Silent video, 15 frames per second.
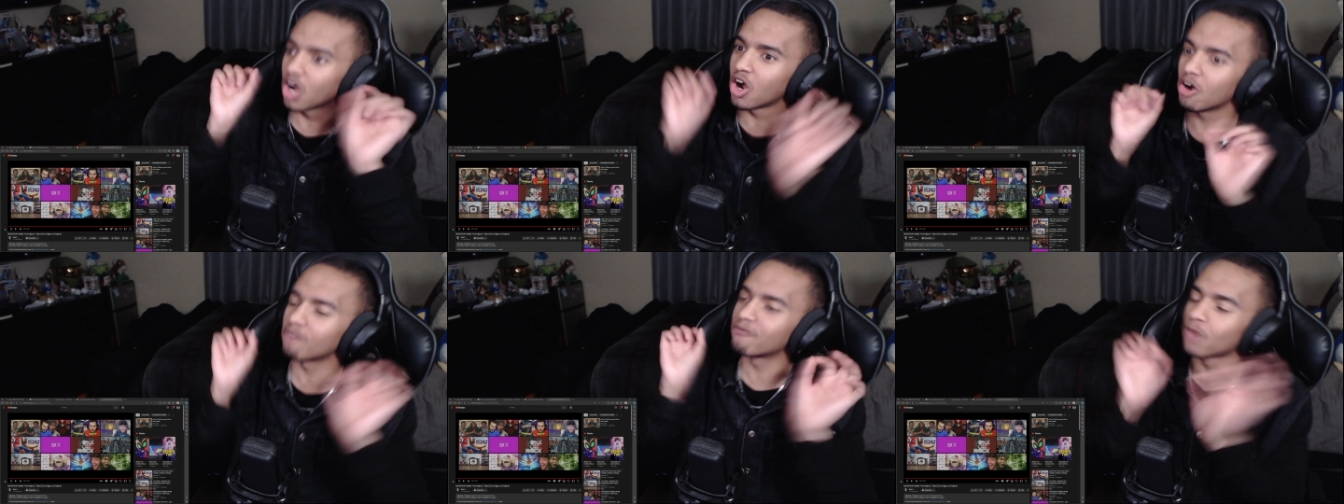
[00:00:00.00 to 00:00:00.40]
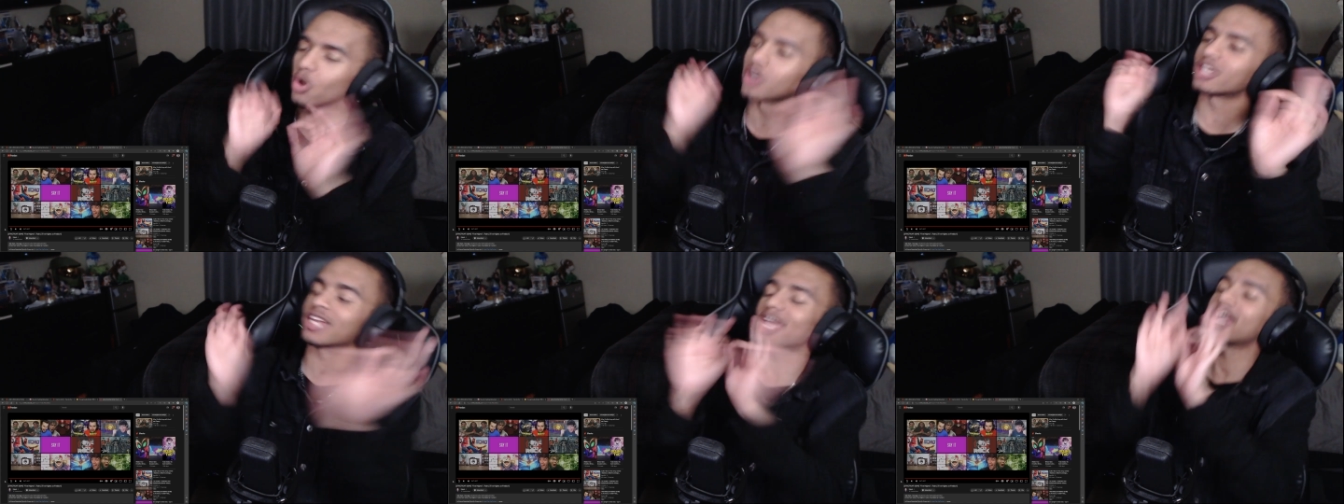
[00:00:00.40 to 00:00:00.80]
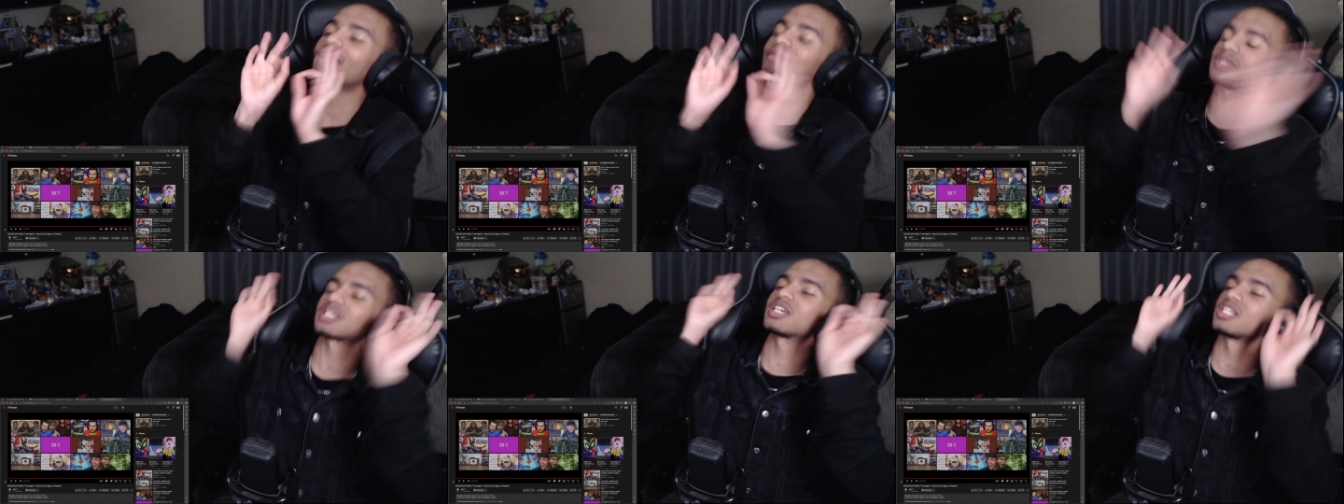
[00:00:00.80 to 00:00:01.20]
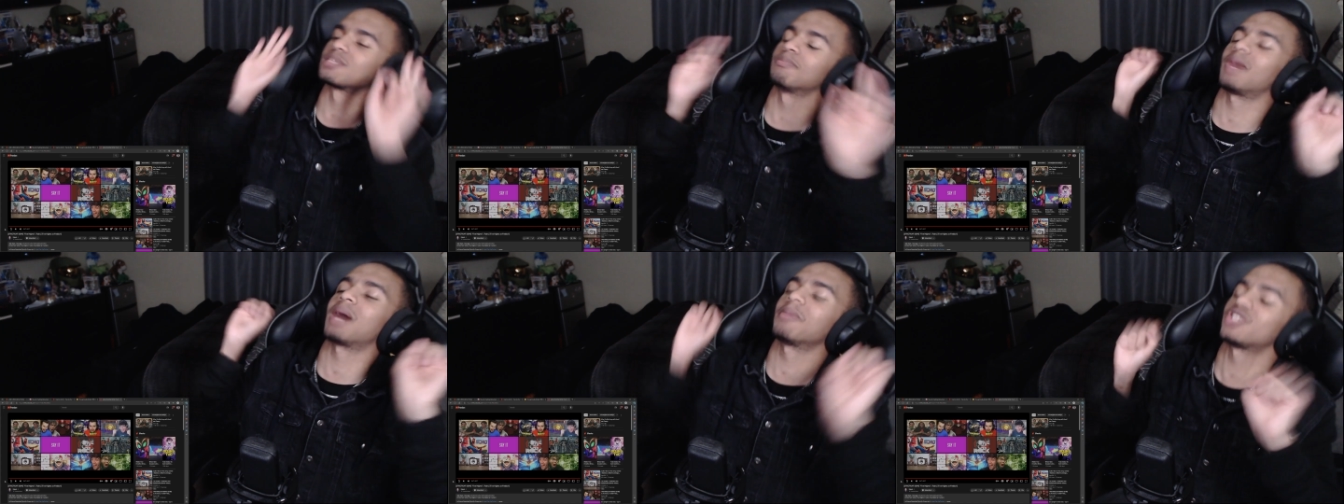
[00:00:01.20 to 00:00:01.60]
all four games because
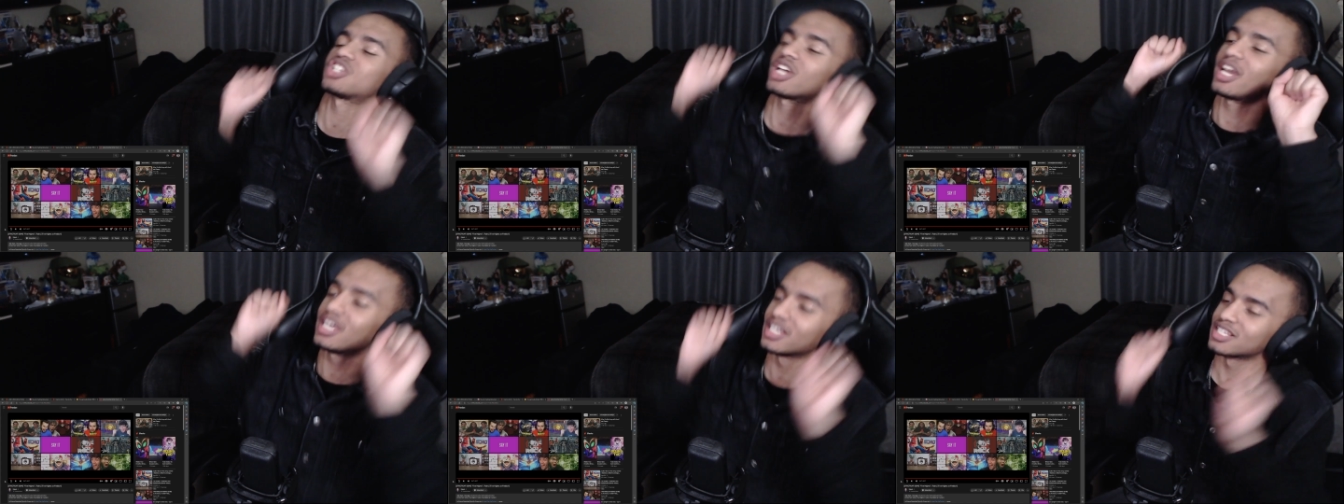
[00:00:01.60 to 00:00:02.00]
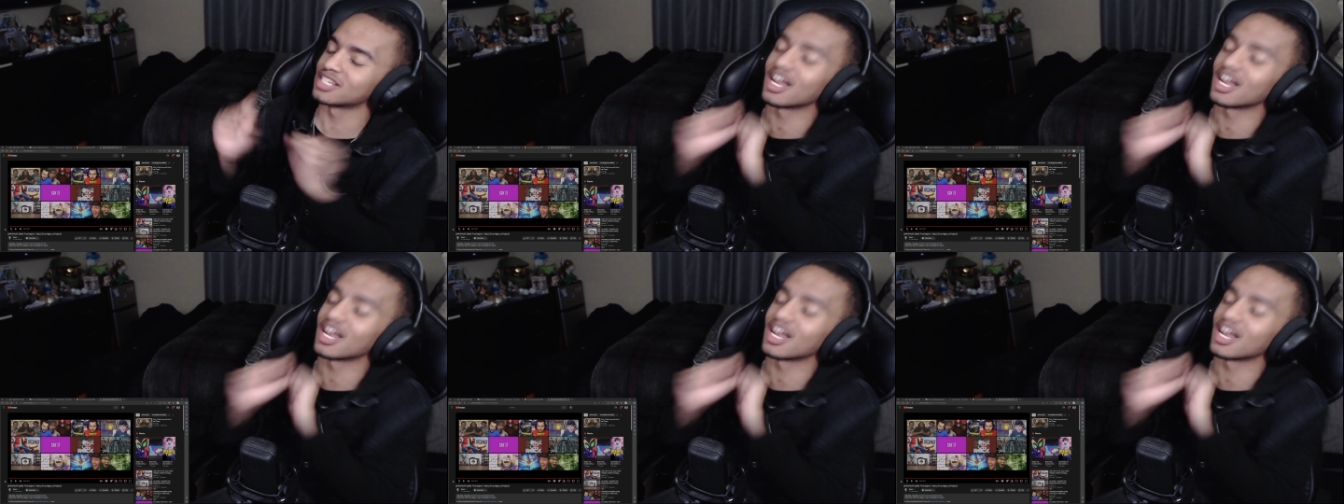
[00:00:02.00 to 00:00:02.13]
Mama J does